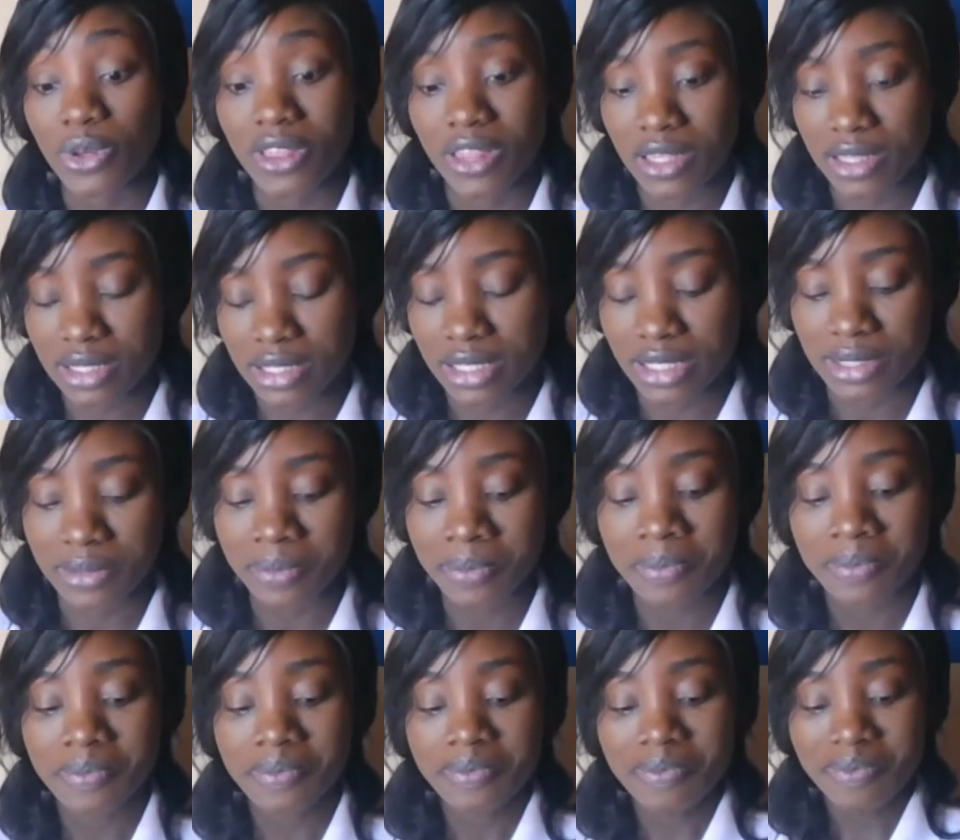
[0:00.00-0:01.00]
13.
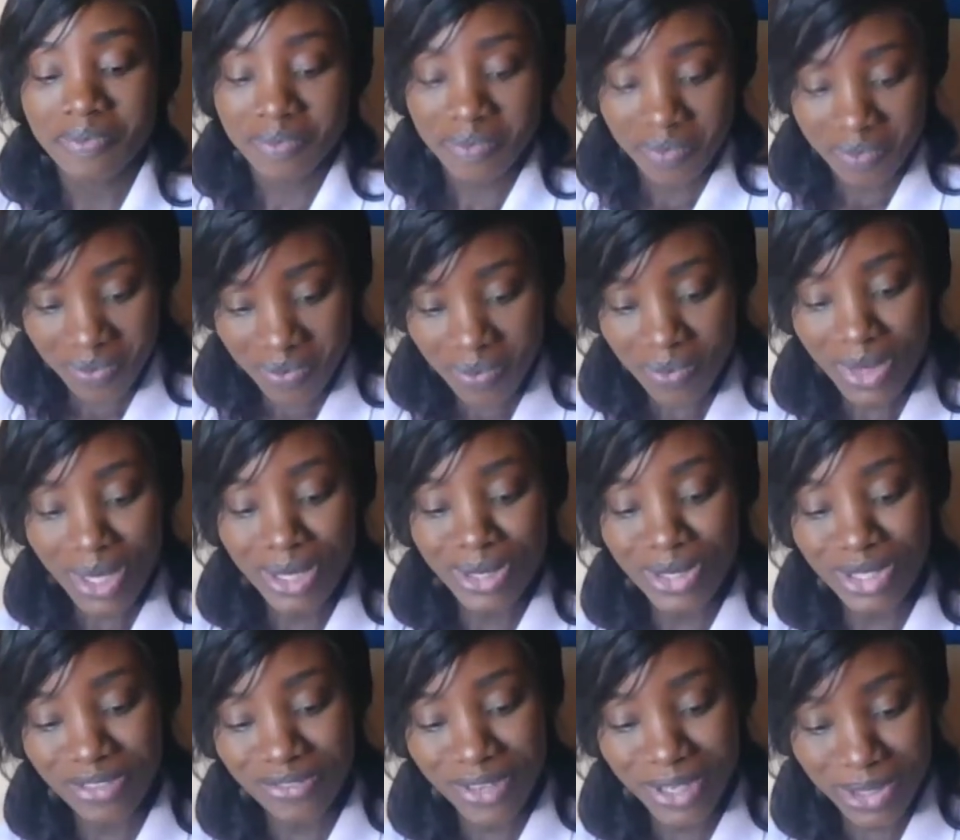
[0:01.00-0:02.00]
So
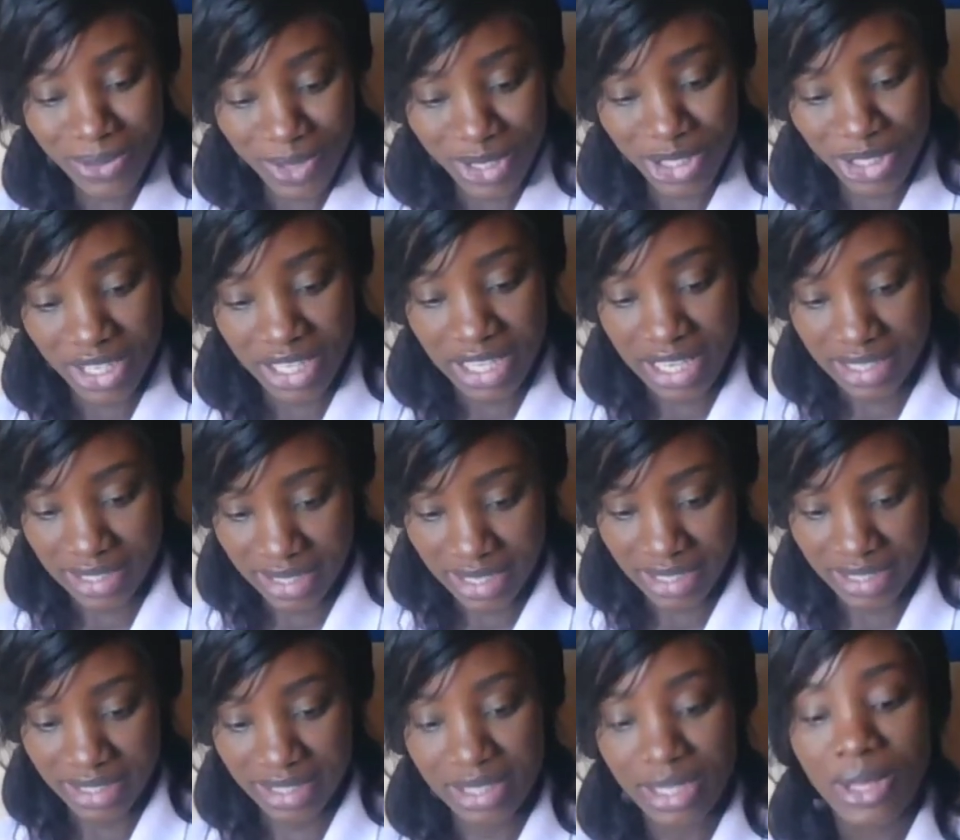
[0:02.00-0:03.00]
the first question here
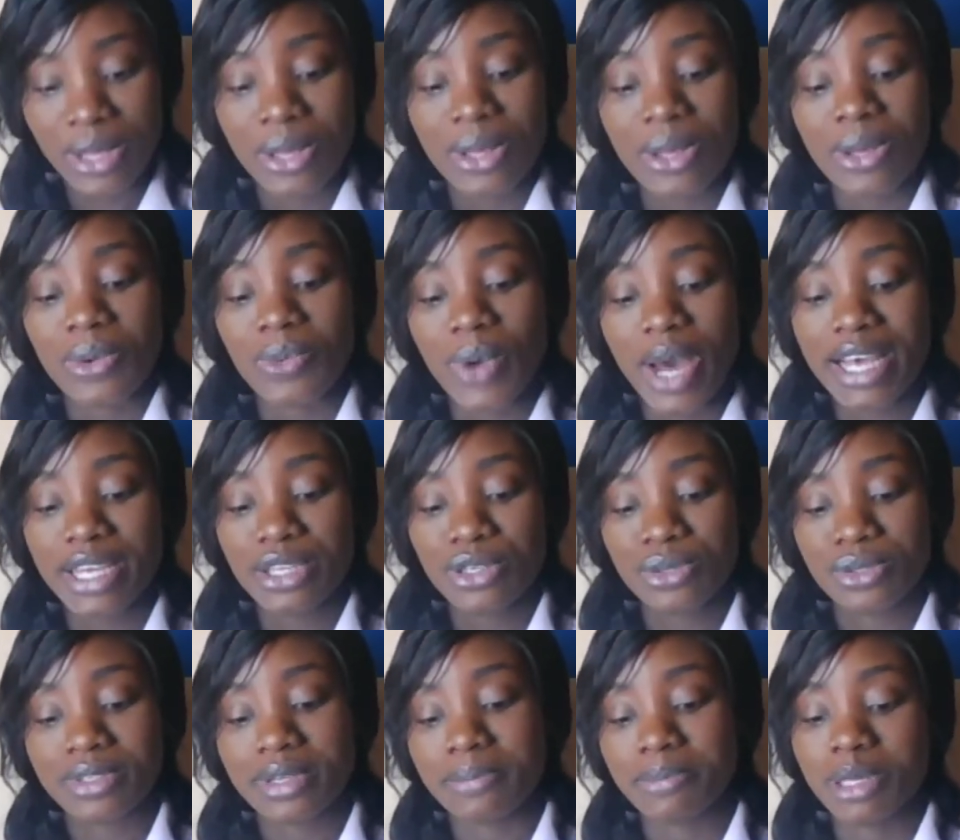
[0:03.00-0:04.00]
says, why do
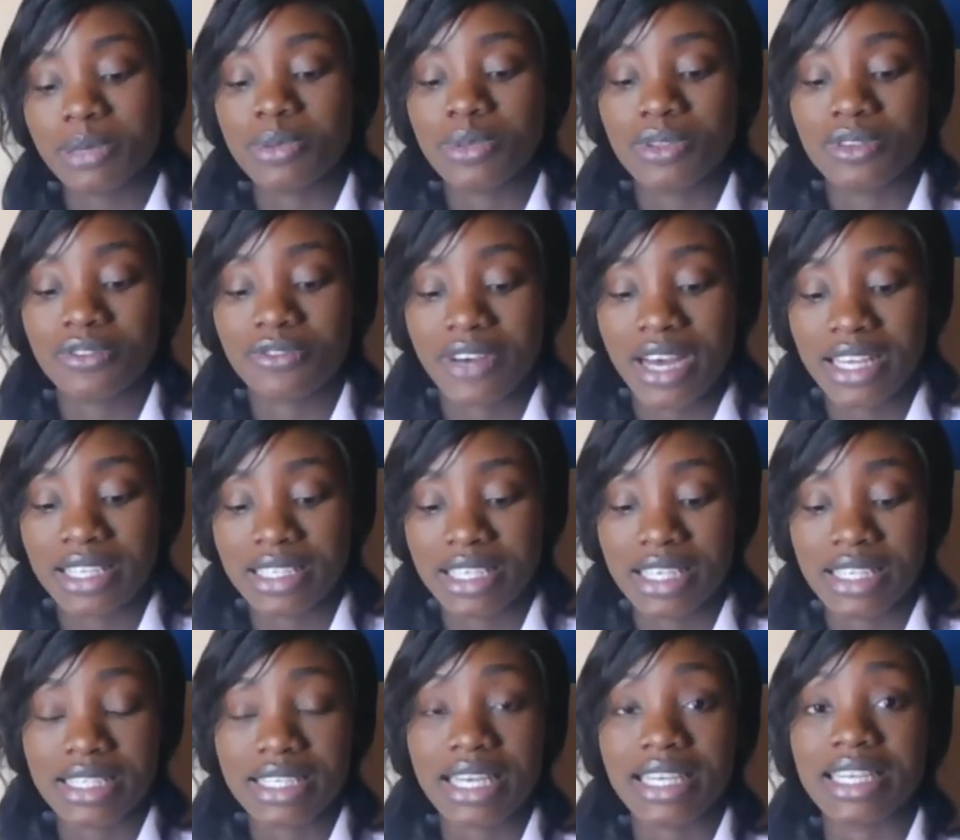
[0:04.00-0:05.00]
some people find the
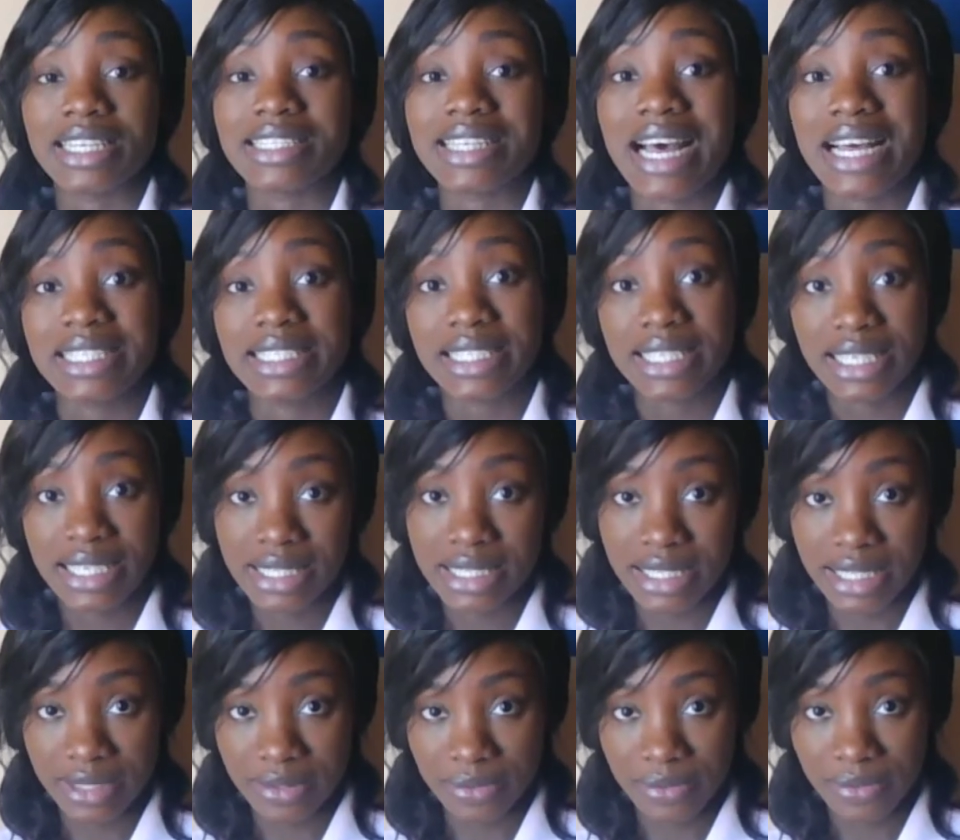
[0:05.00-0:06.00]
internet
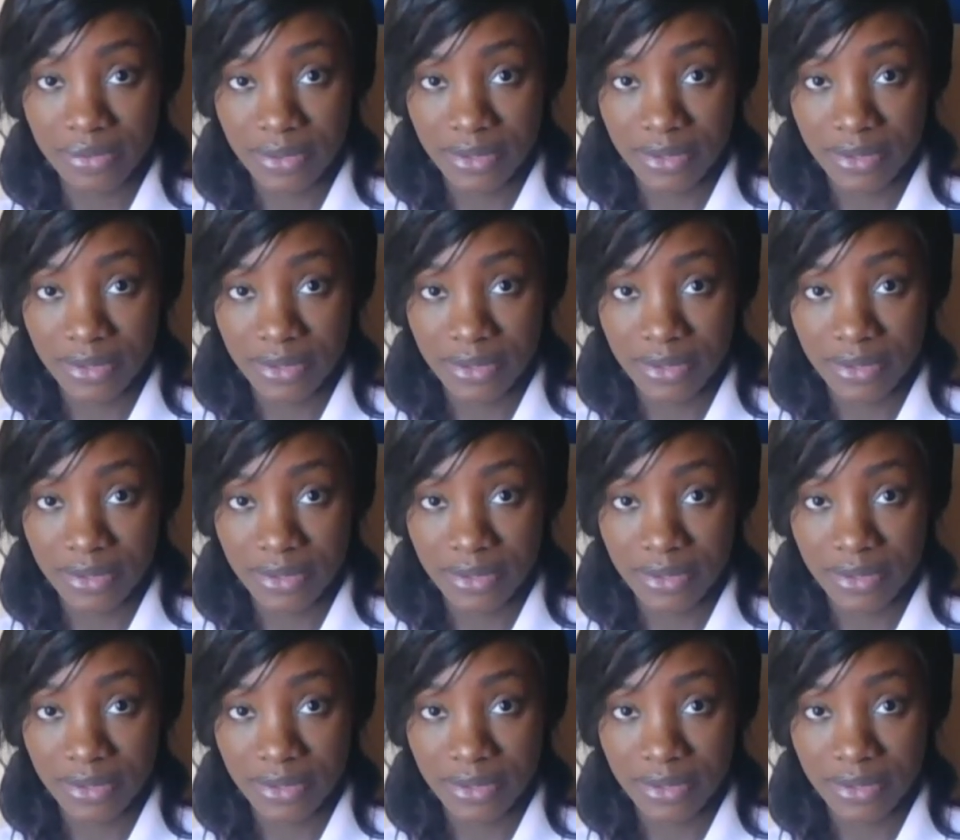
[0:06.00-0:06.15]
addictive?